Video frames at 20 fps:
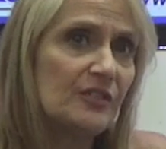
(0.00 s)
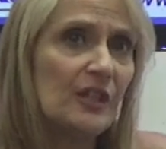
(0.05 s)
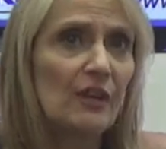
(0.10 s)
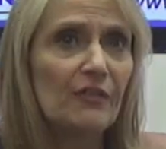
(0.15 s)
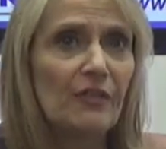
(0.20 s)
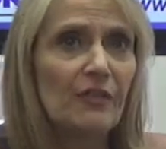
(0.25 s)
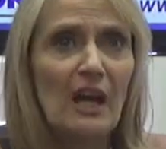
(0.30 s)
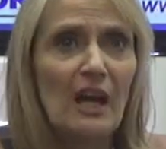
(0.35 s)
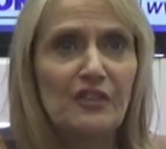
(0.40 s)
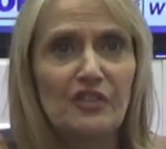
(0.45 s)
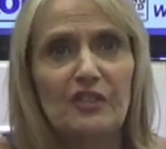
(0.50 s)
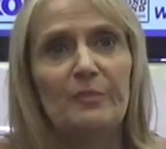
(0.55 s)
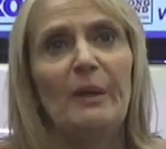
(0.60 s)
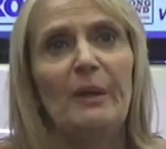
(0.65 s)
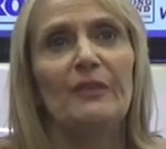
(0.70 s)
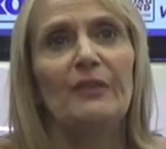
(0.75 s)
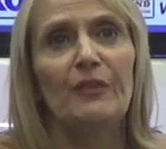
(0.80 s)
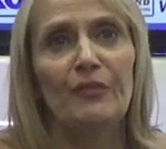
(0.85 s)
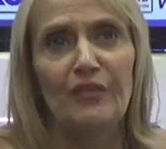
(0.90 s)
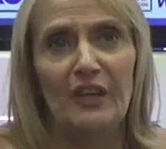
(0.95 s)
self conscious
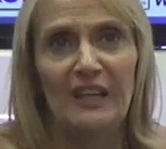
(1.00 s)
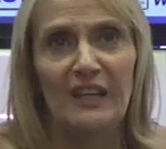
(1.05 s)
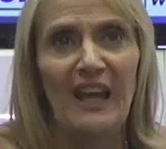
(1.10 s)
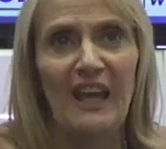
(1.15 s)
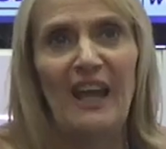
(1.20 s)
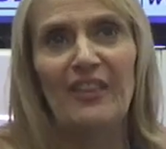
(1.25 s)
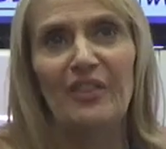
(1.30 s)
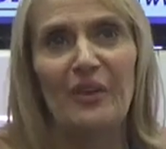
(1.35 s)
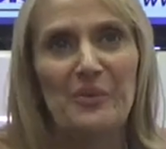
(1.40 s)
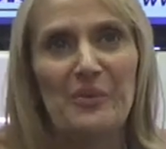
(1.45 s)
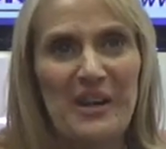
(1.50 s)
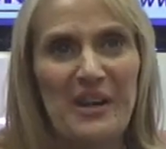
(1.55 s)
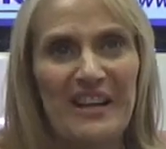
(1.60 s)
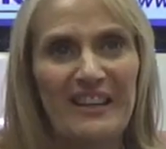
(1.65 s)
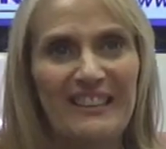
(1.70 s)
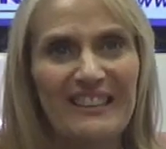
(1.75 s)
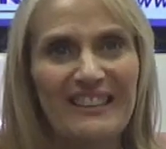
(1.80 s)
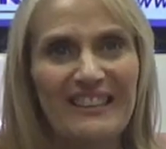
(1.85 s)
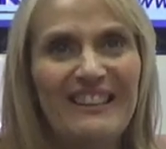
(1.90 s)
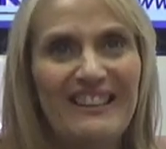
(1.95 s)
about the funny hat they're
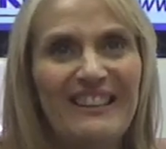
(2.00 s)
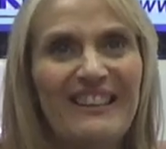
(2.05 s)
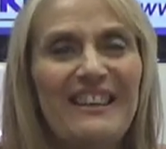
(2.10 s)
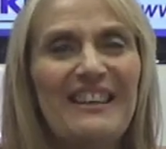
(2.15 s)
wearing.